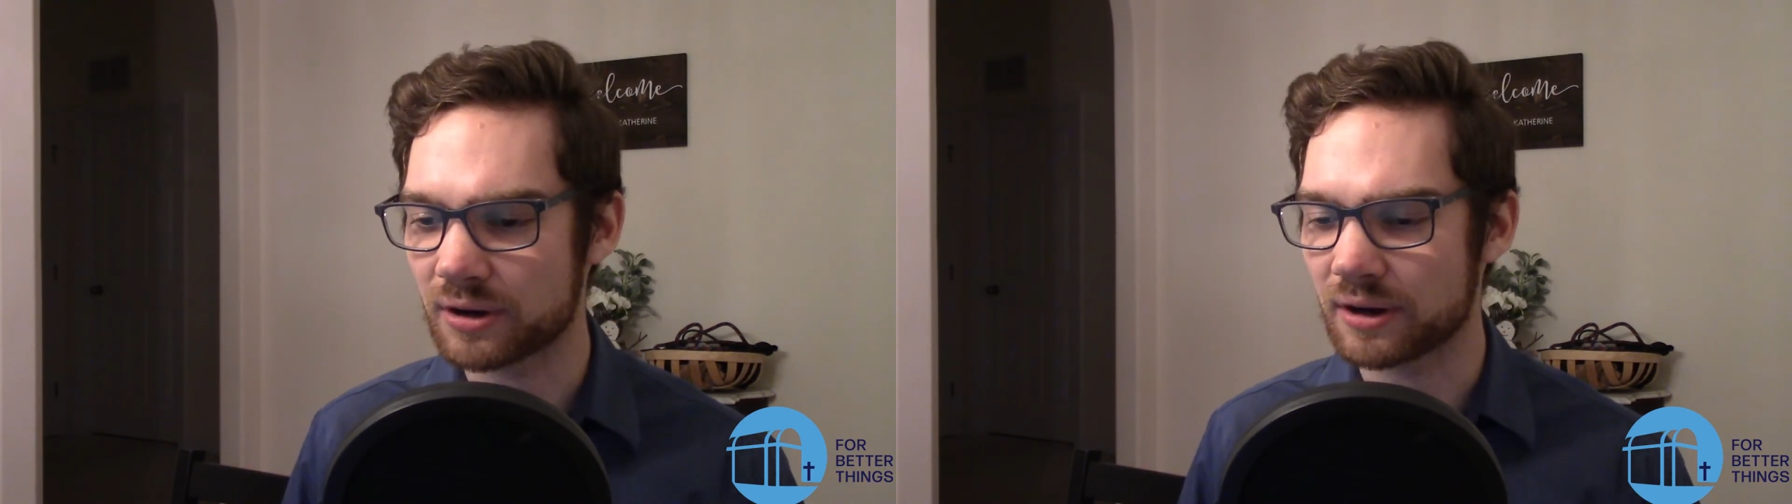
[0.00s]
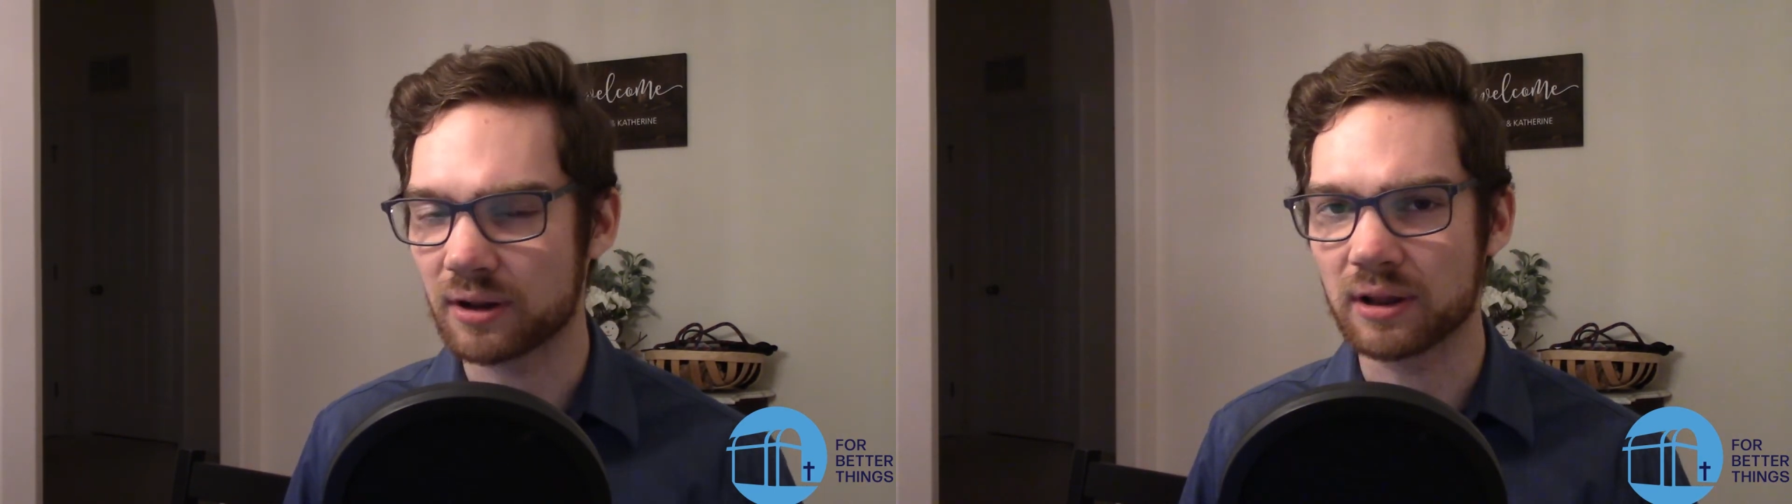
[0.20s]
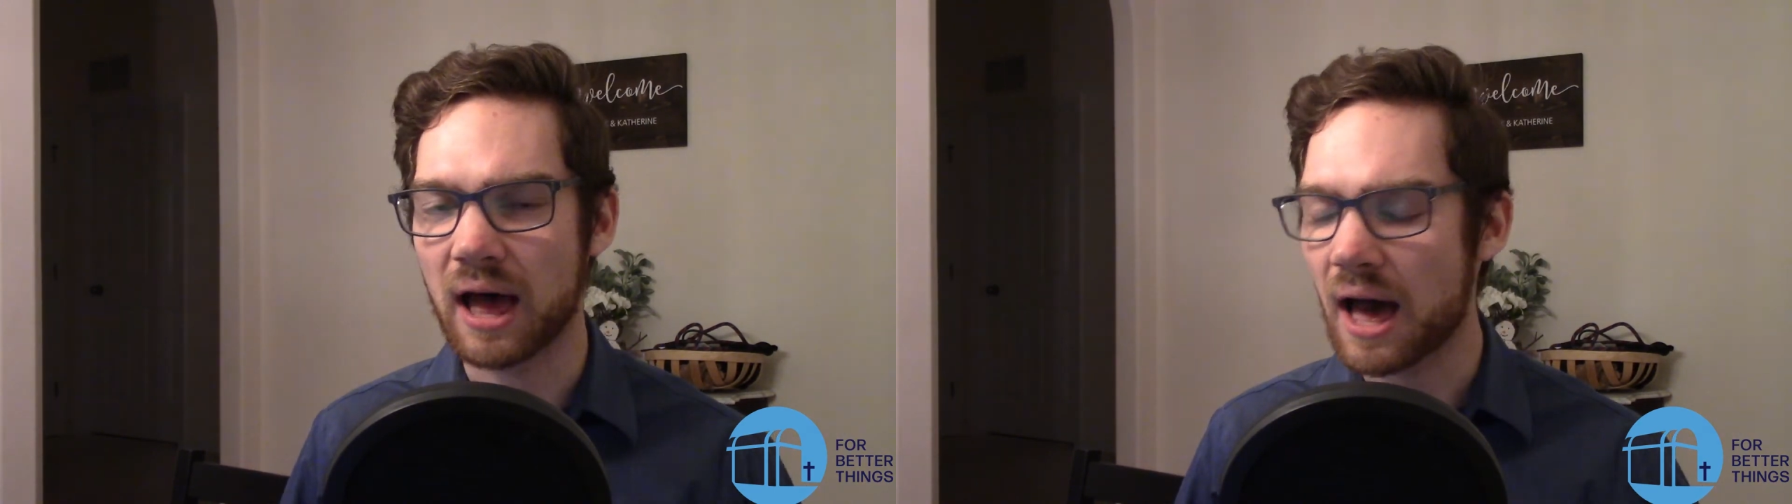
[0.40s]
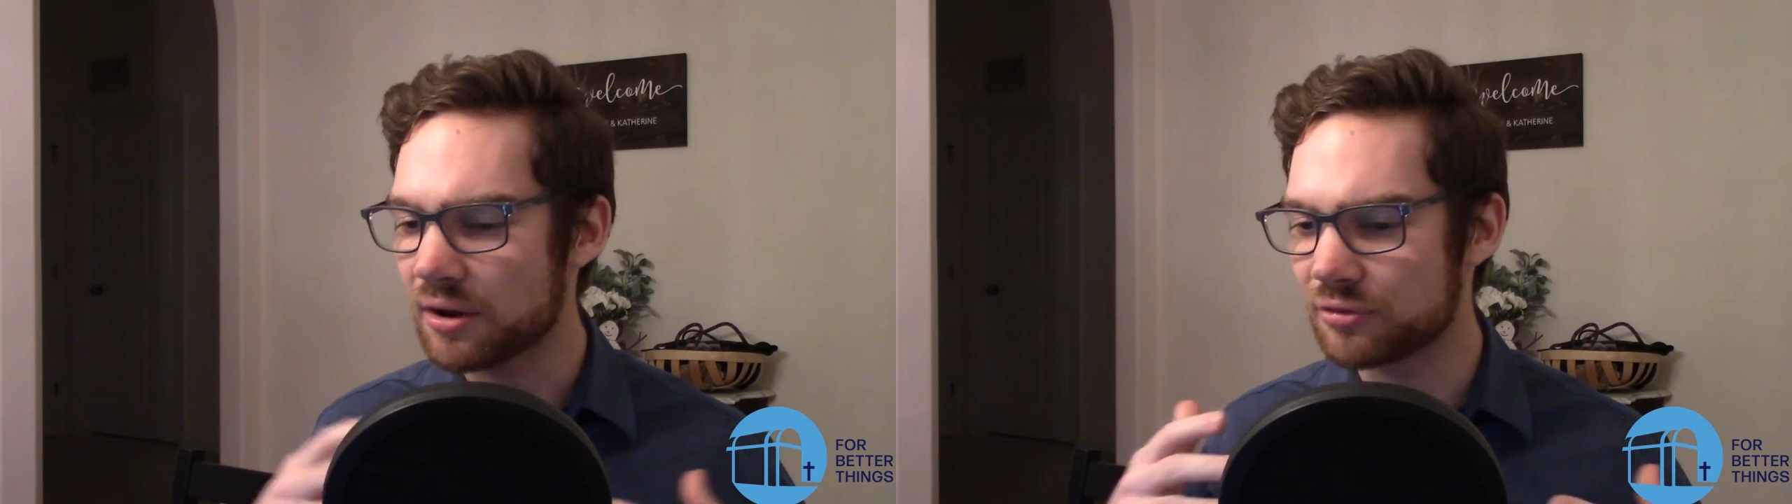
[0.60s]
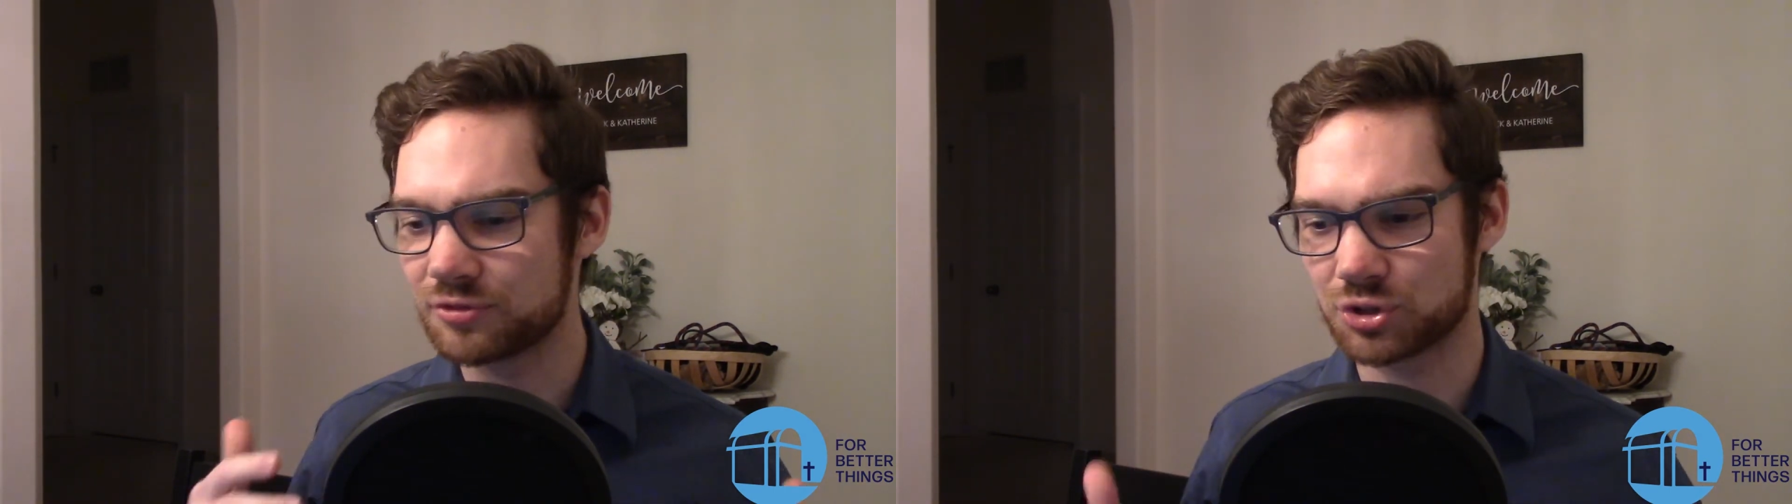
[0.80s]
in a lot
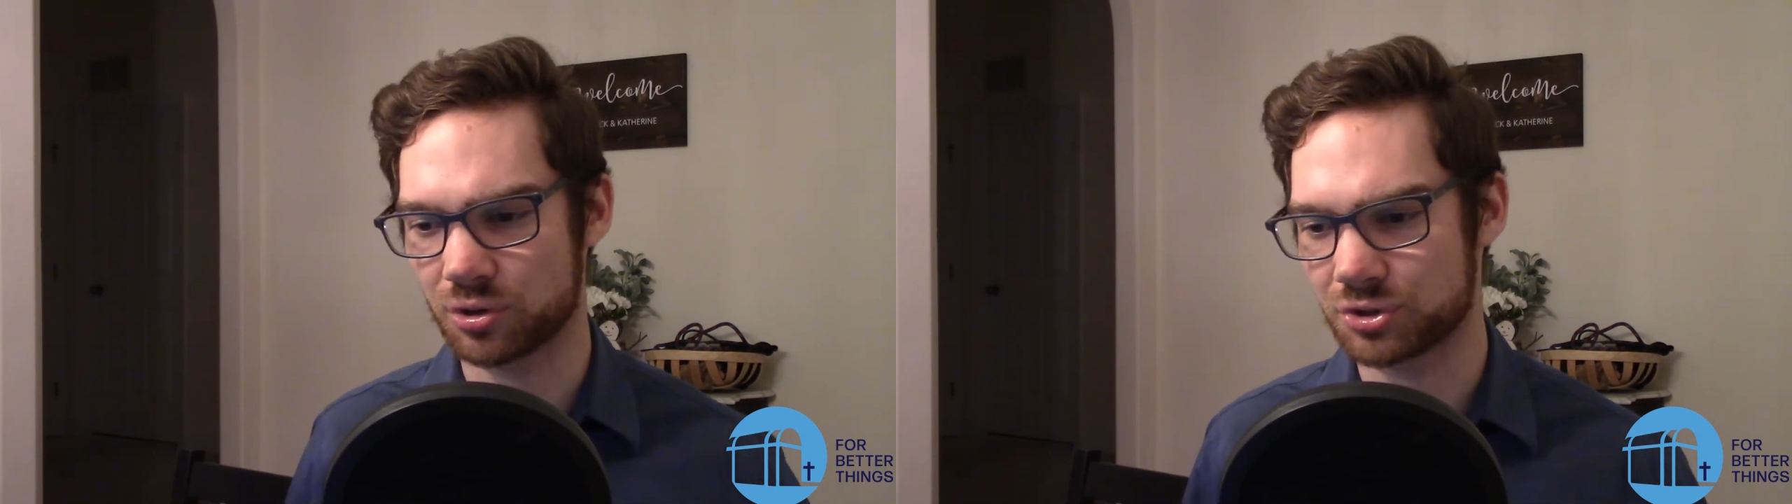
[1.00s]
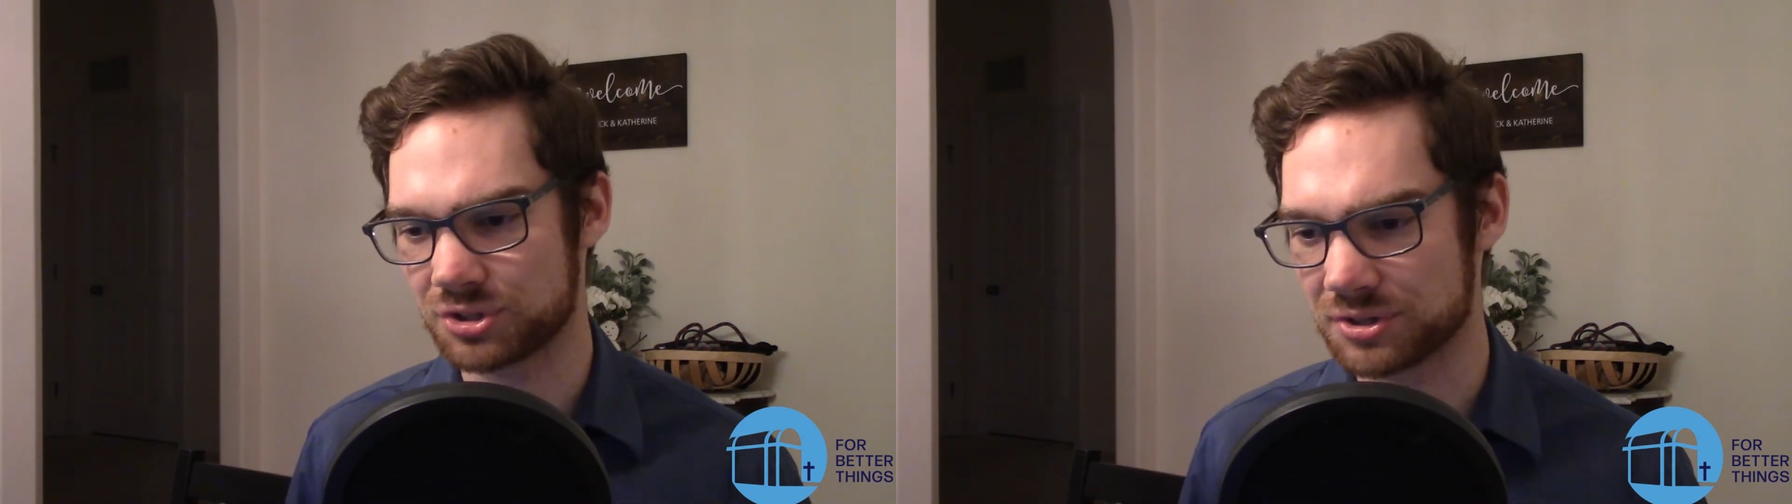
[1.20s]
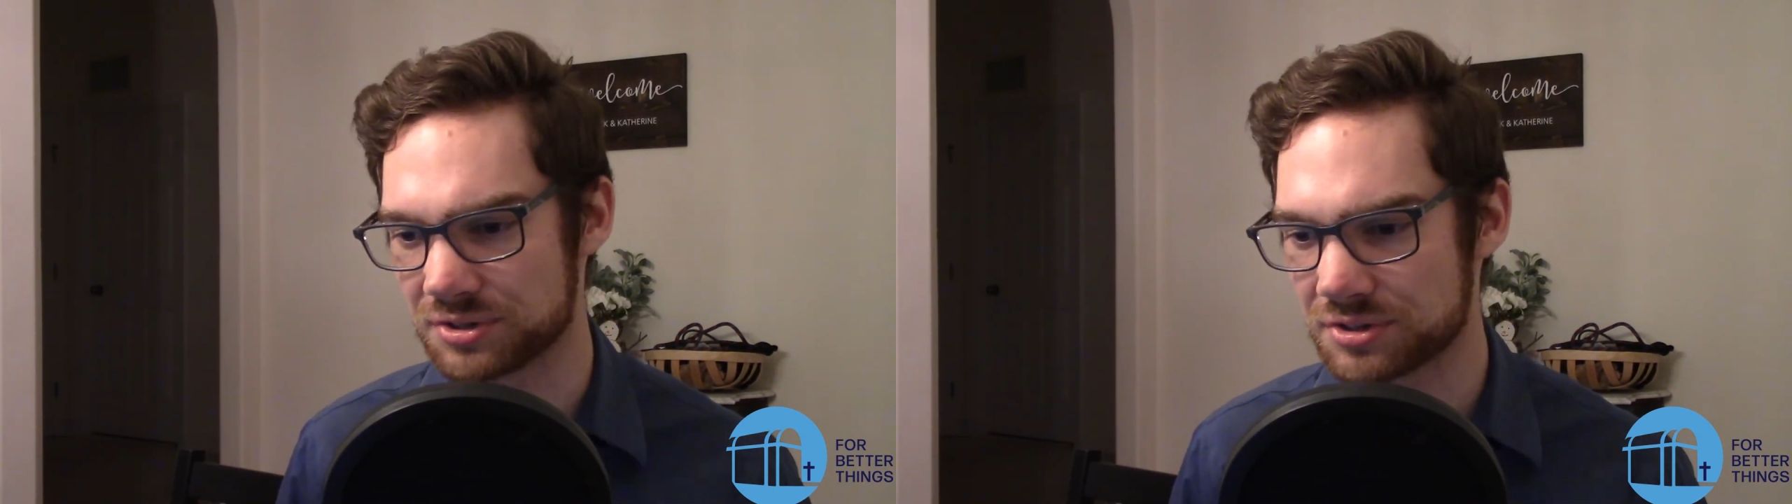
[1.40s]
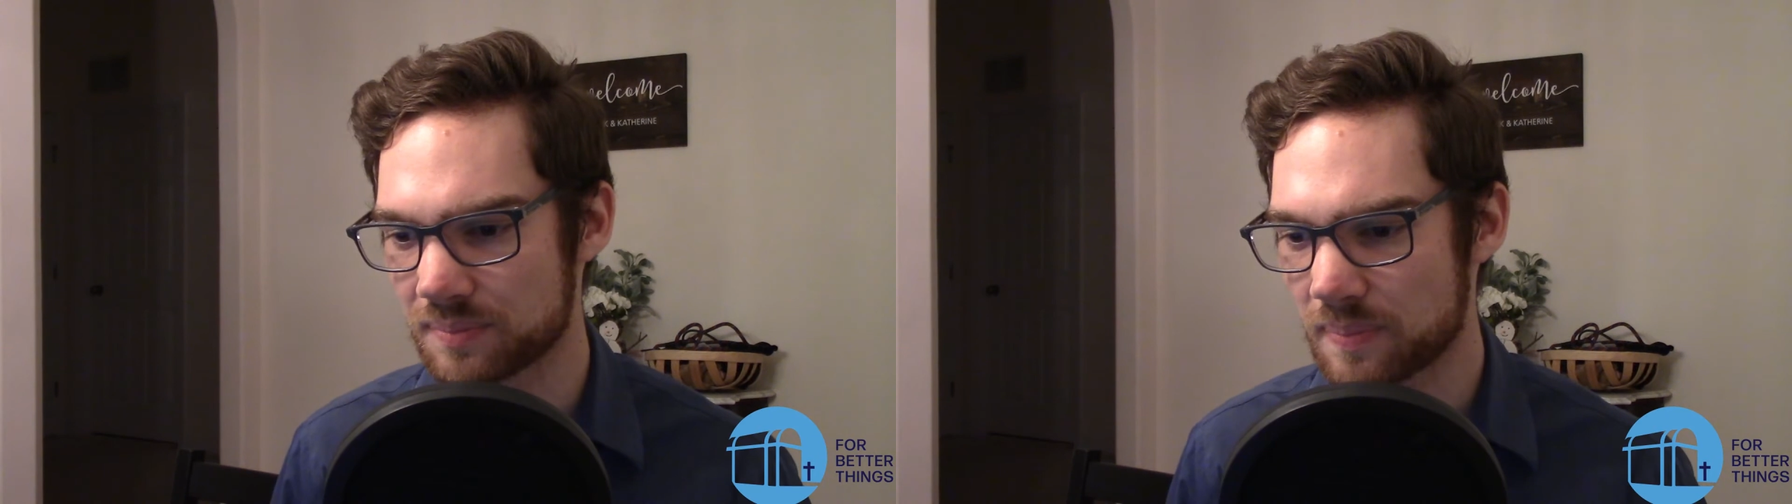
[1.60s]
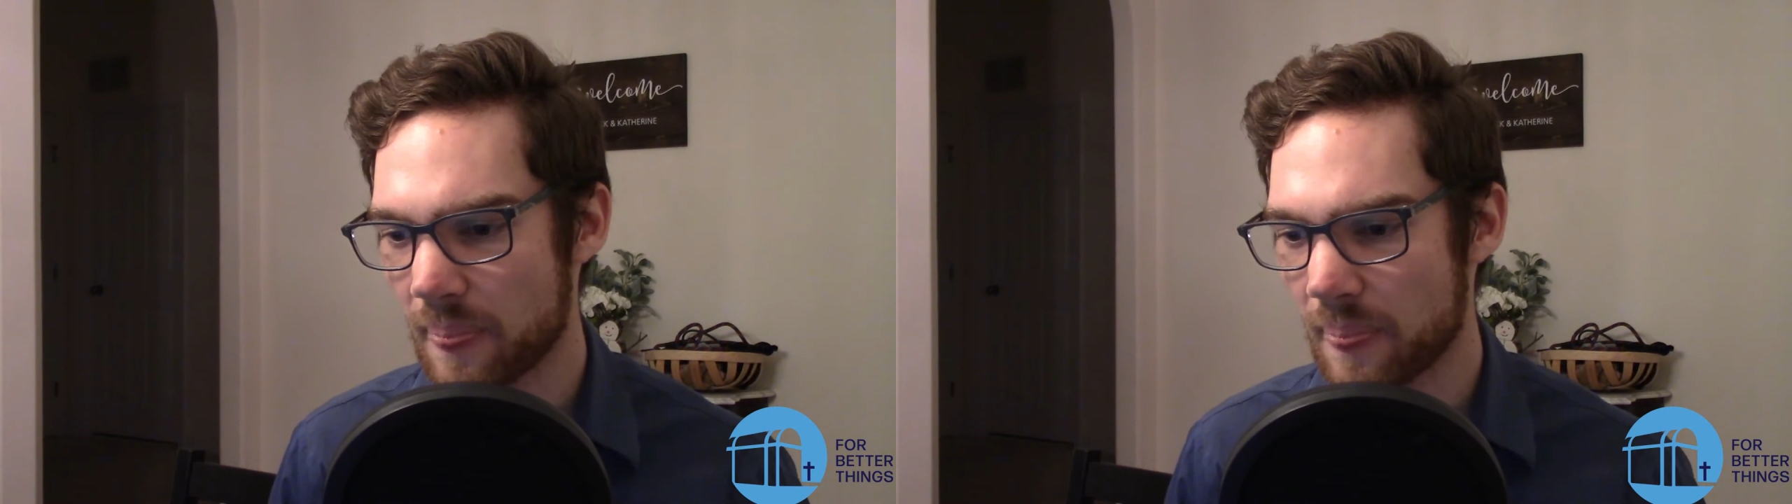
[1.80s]
of churches